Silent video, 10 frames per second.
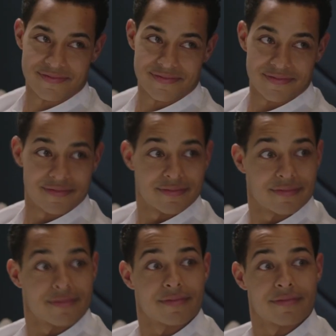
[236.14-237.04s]
Leo
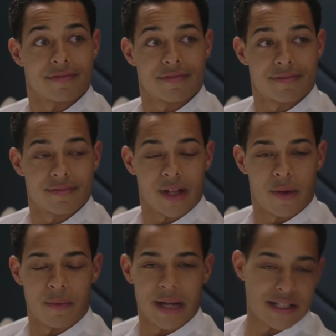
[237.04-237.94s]
tells her that her
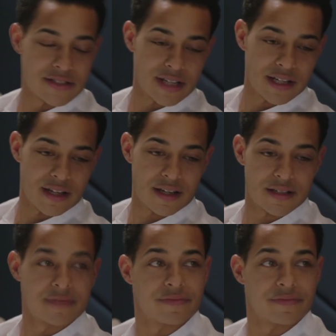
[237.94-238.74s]
mom was strict Catholic